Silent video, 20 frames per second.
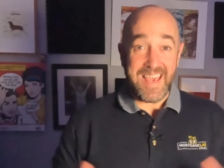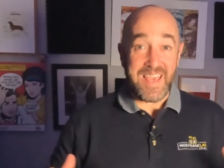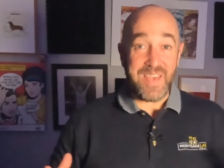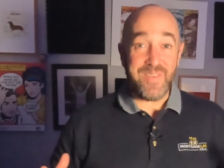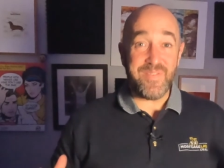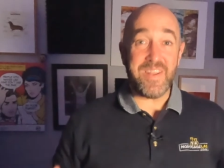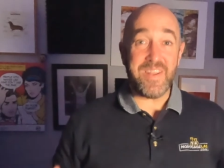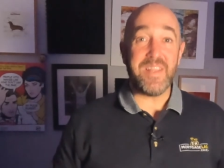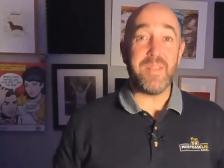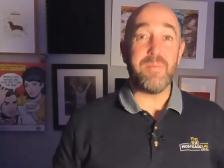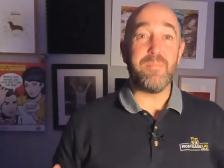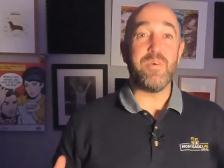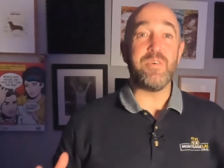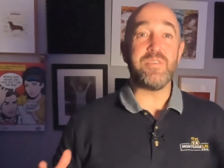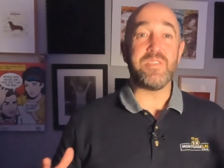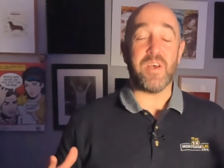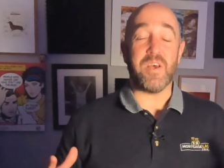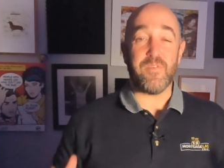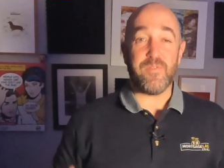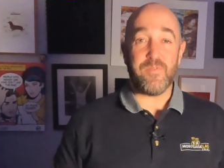Even in the
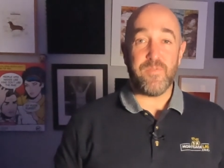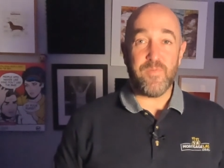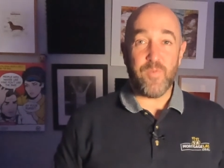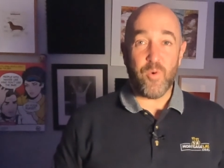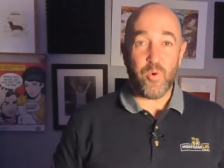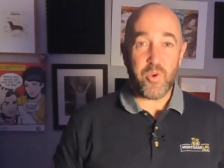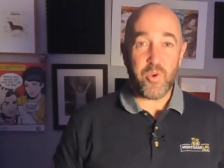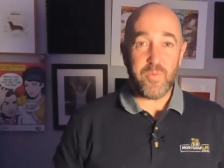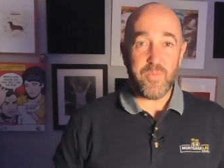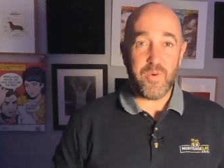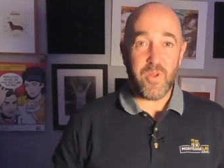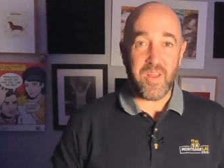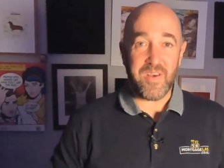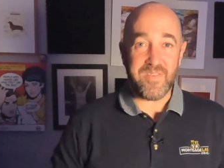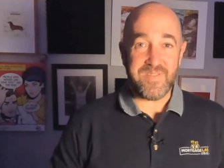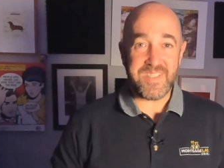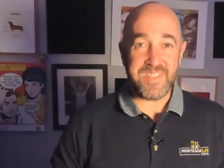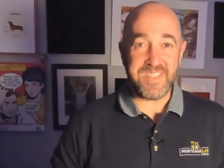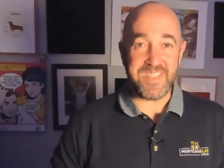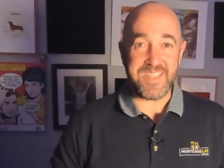most affordable of
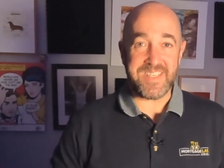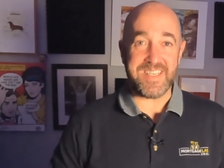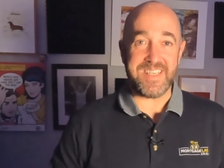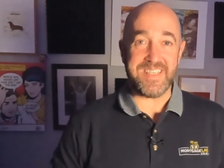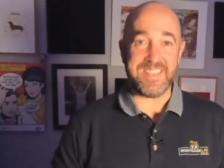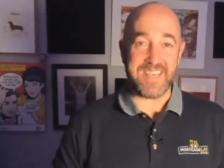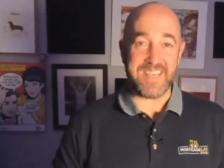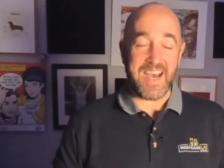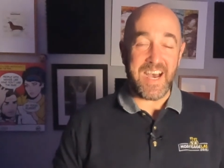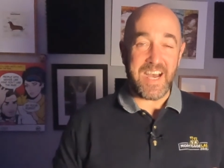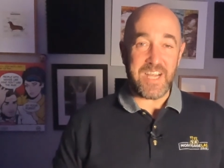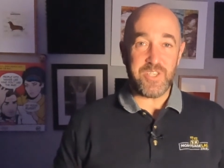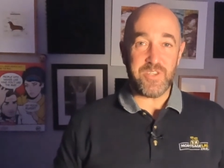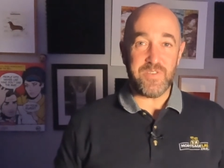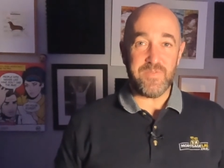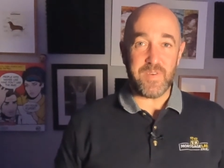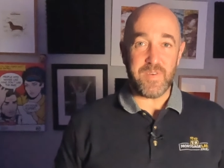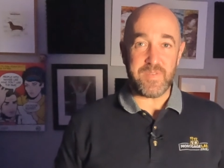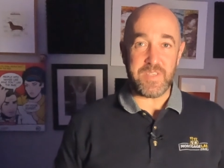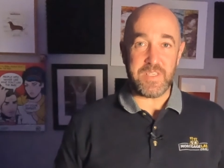cities, one
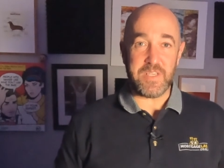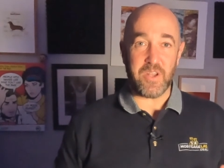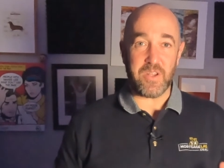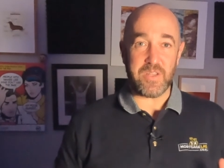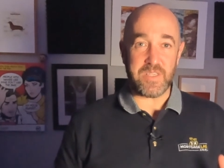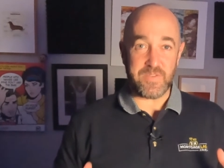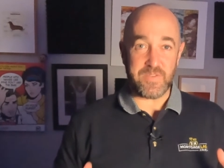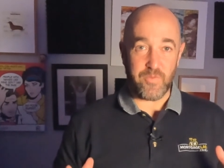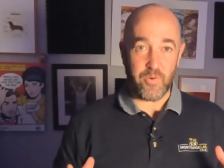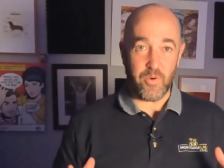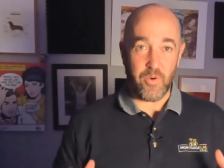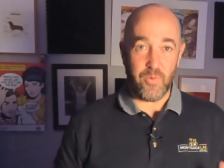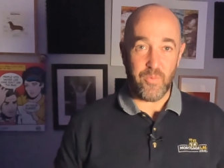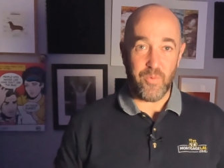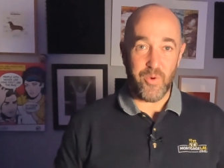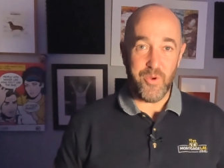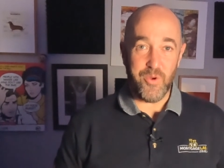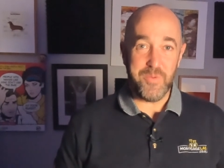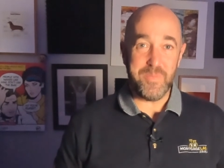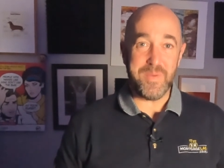hundred fifty dollars for a
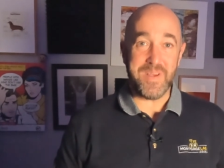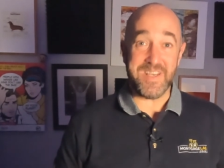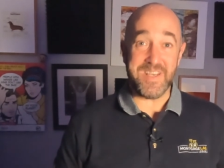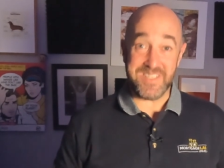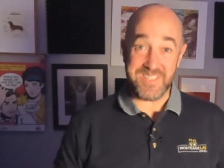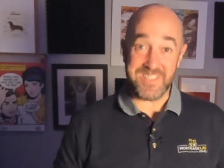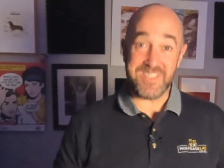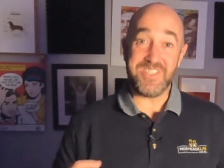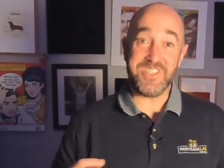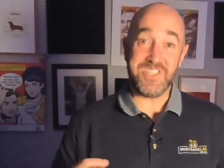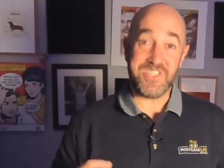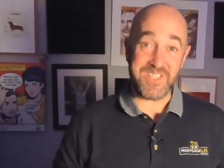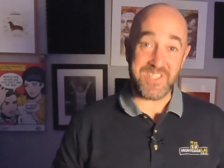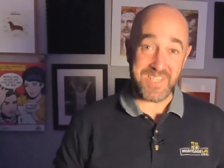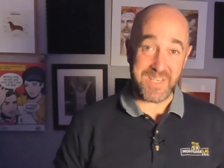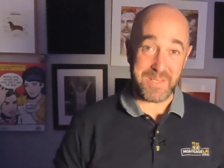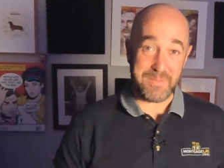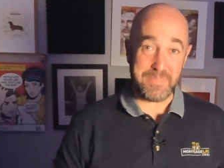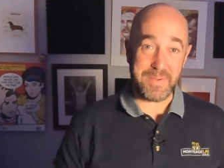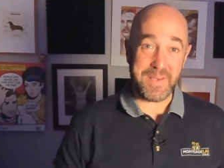room is
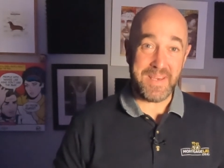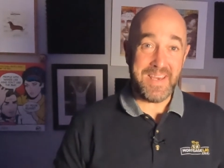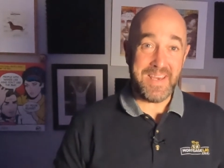cheap.